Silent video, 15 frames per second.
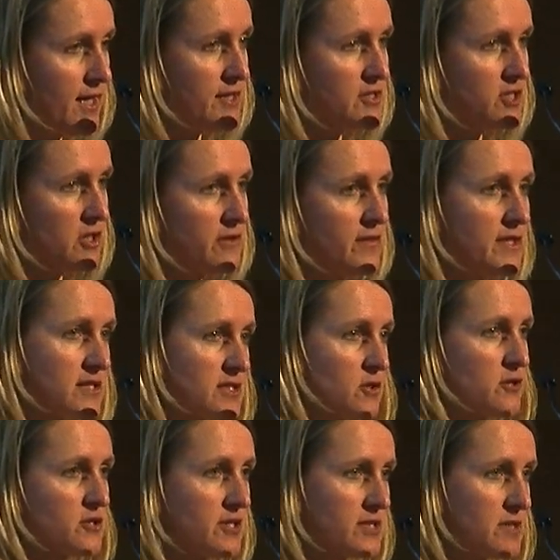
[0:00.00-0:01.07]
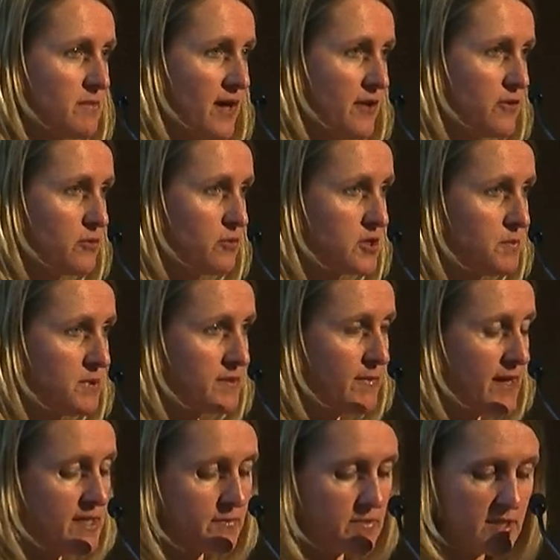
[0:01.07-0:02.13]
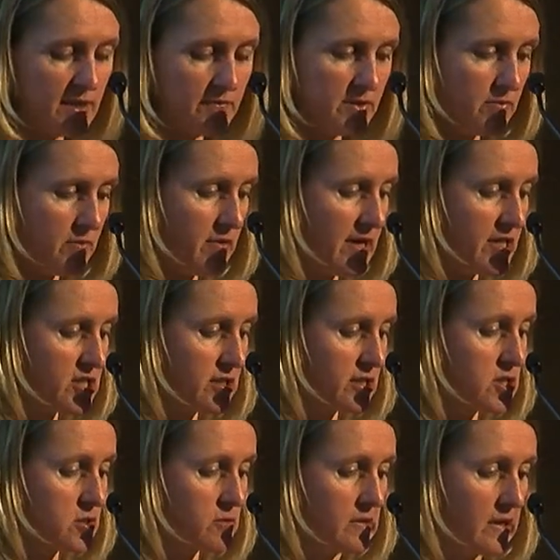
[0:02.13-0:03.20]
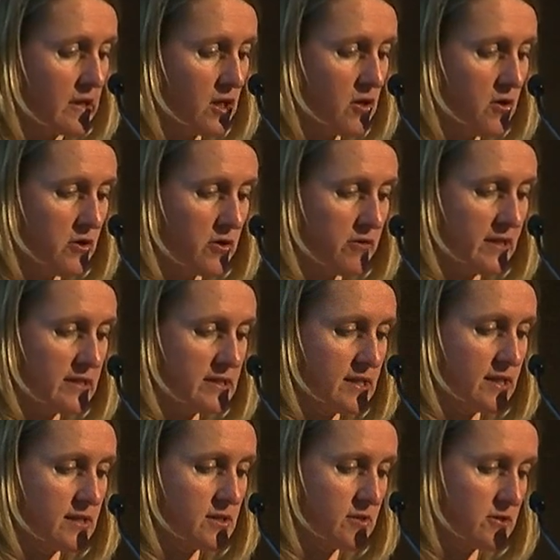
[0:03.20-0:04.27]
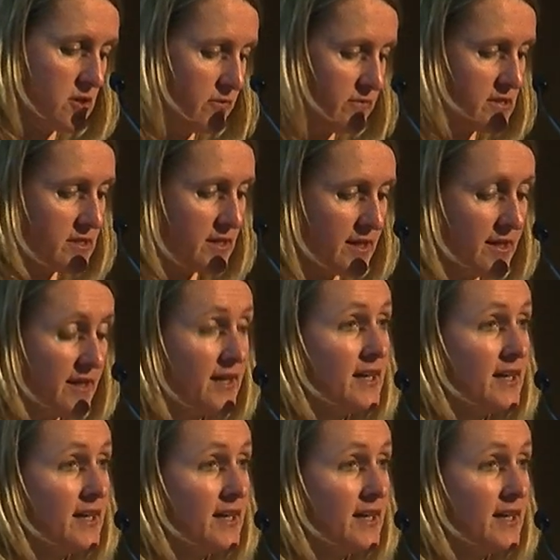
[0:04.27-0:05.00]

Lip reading: so that it's not just about thoughts, but it's about some stuff that we're actually doing in a concrete sense, because obviously